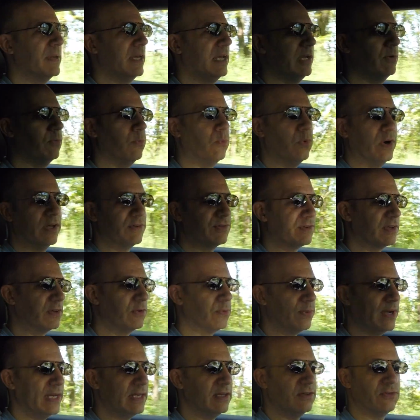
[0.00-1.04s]
it wasn't
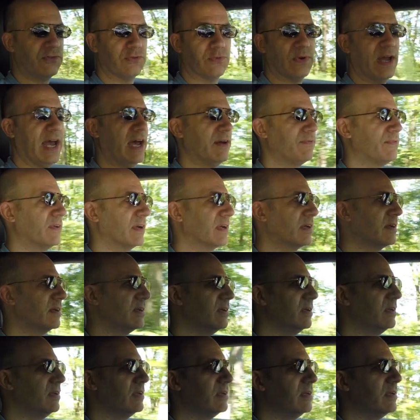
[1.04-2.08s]
great in traffic
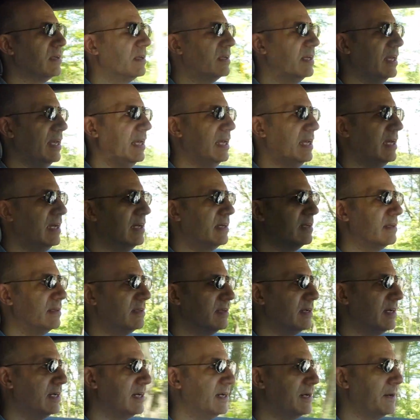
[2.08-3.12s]
and
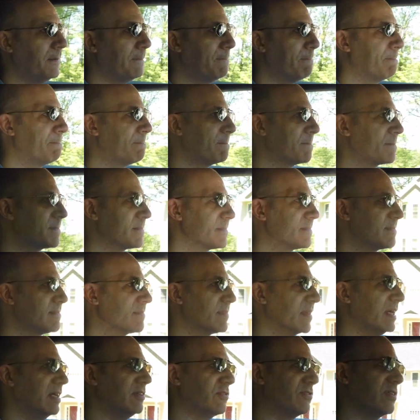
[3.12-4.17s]

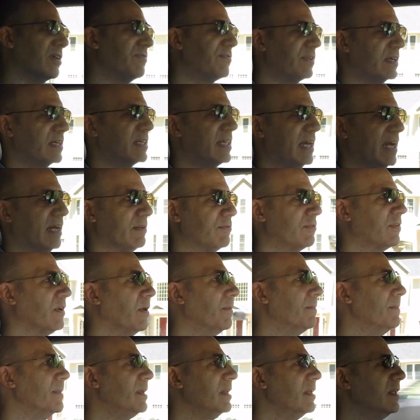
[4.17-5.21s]
stuff like that. So